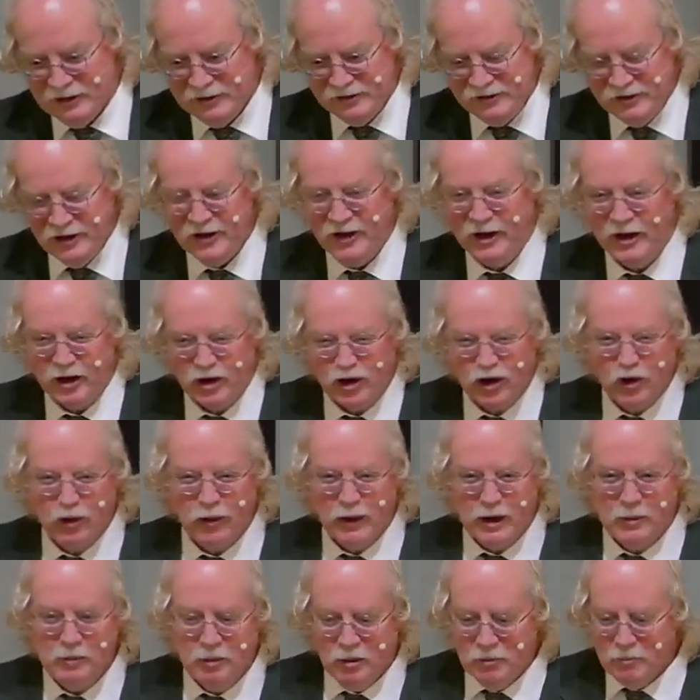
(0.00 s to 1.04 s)

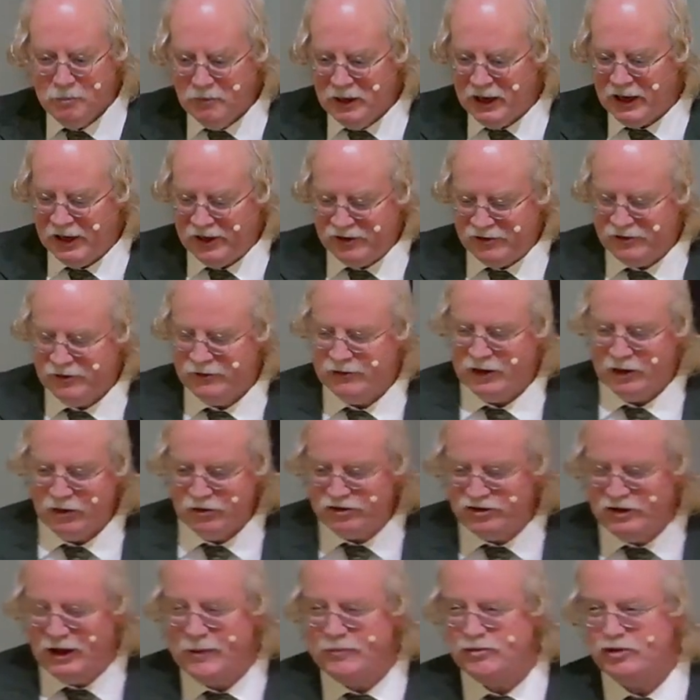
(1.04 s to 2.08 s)
Incredible might. Now,
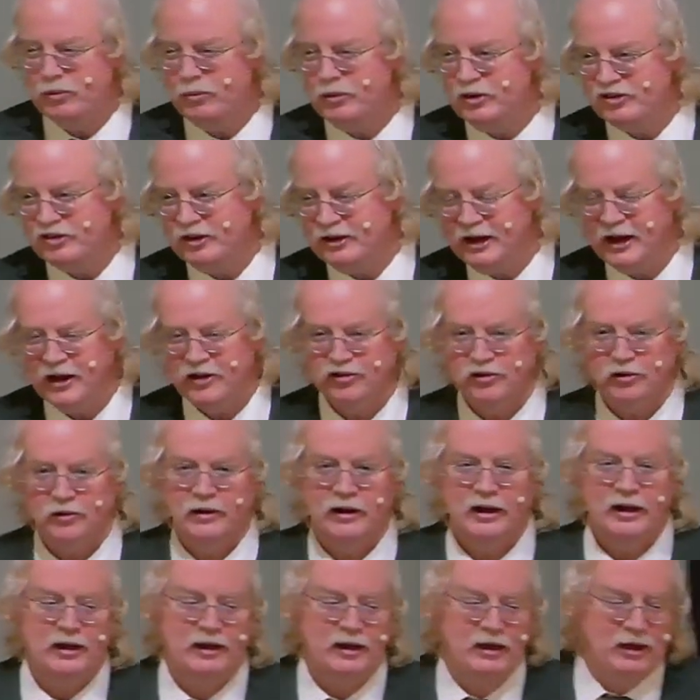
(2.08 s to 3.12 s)
Samson was a
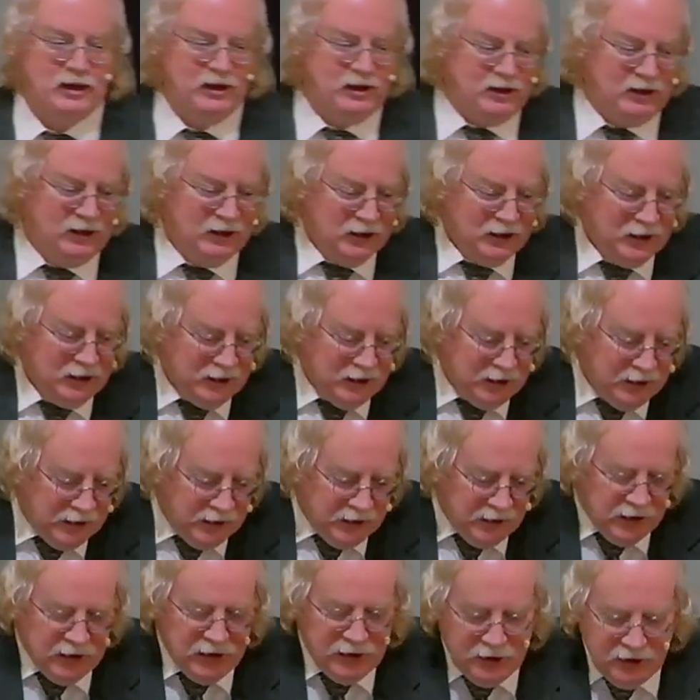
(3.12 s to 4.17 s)
Nazarite. He,
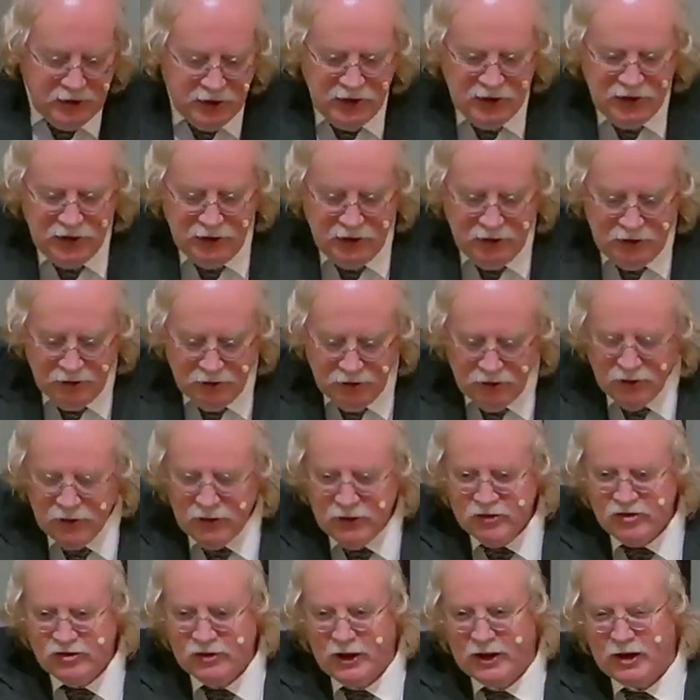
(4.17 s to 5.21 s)
he
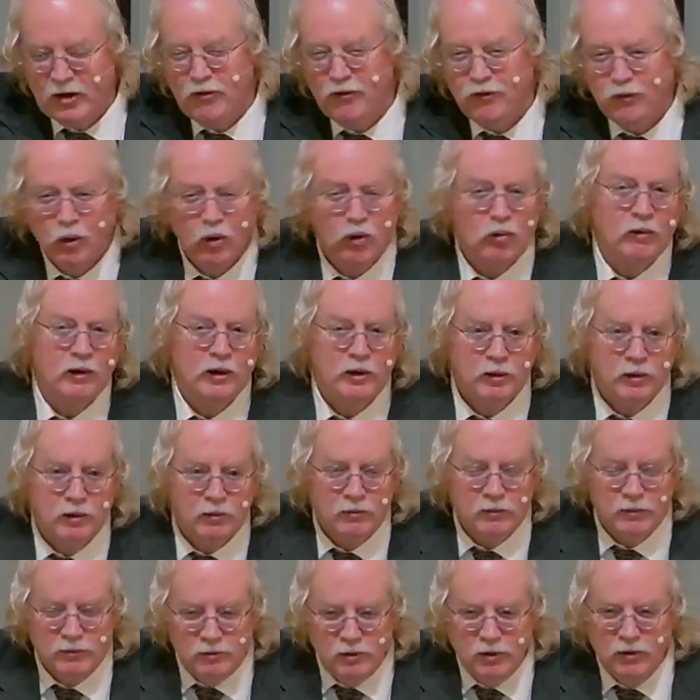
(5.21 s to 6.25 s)
is like a
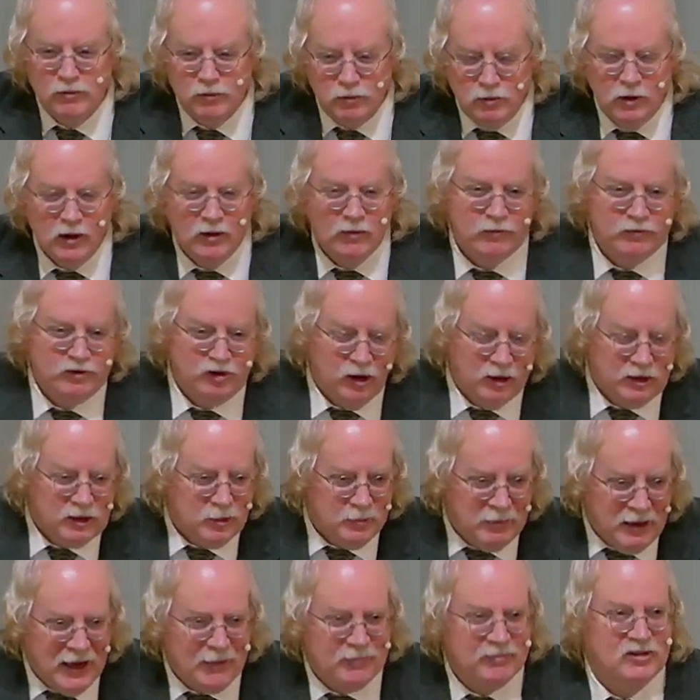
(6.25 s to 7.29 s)
forerunner of John the
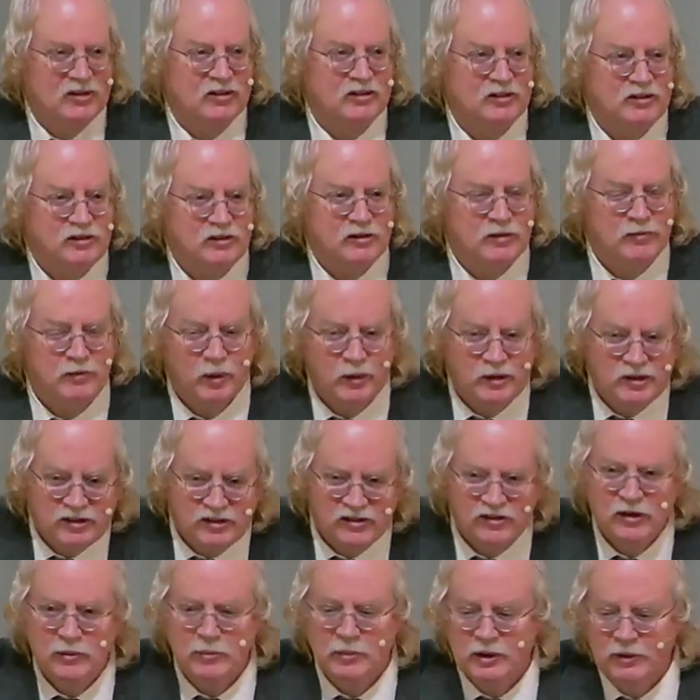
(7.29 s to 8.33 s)
Baptist, very
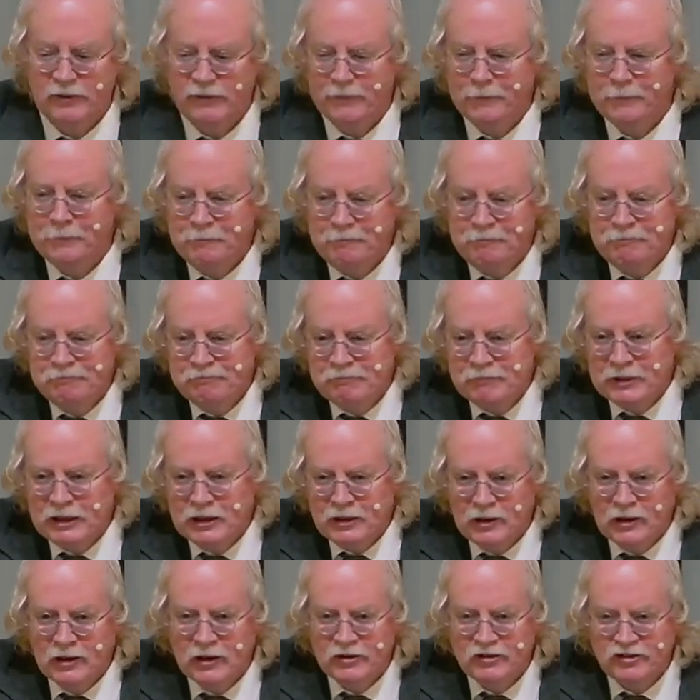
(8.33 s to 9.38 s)
similar.
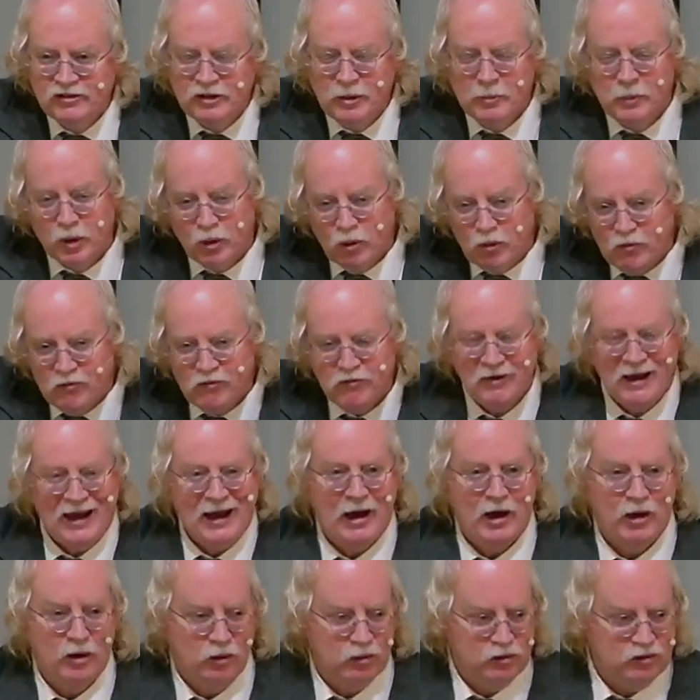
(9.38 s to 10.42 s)
Uh, similar
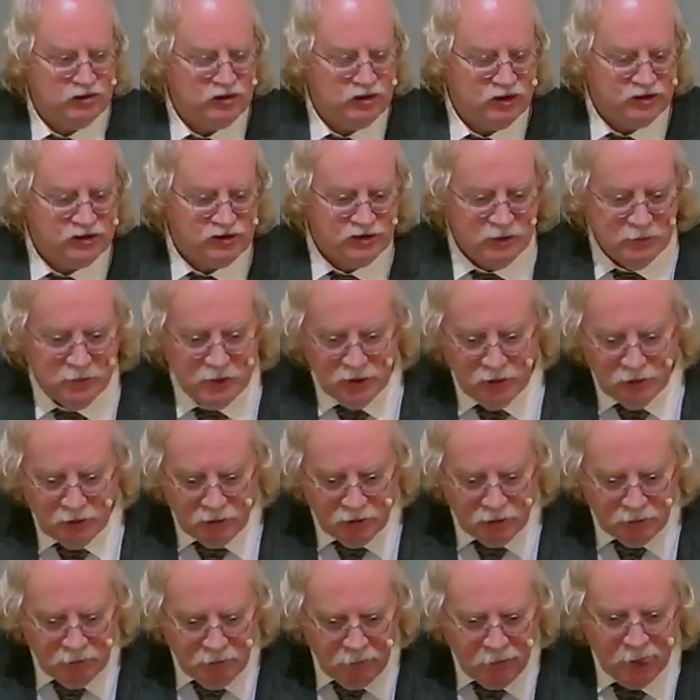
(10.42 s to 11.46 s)
vows,
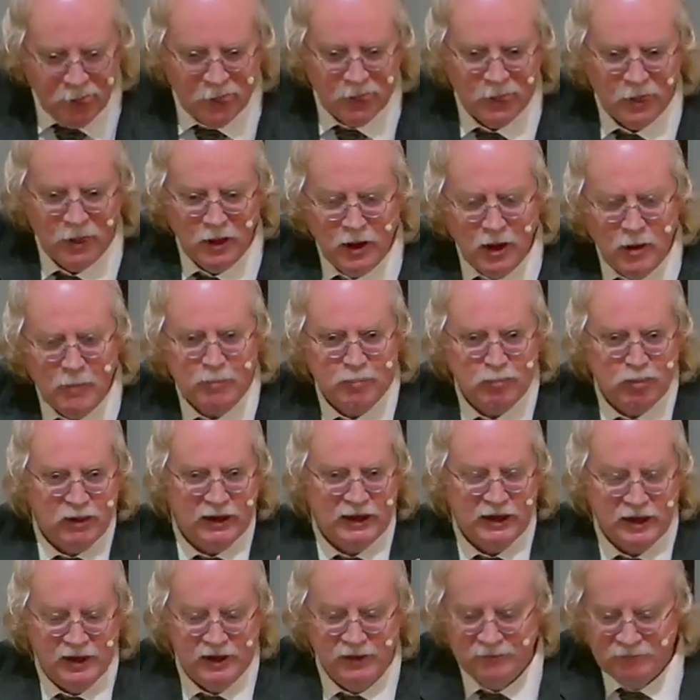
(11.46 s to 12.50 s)
similar
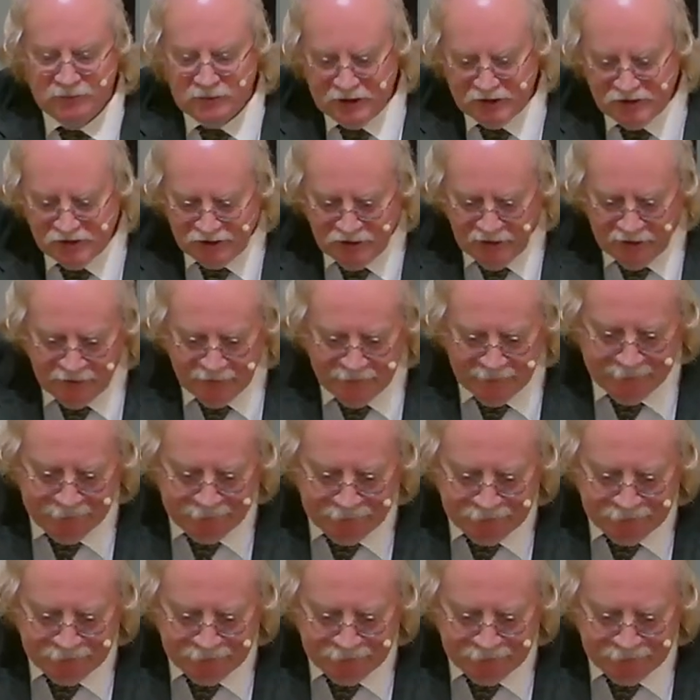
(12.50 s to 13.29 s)
upbringing, etc.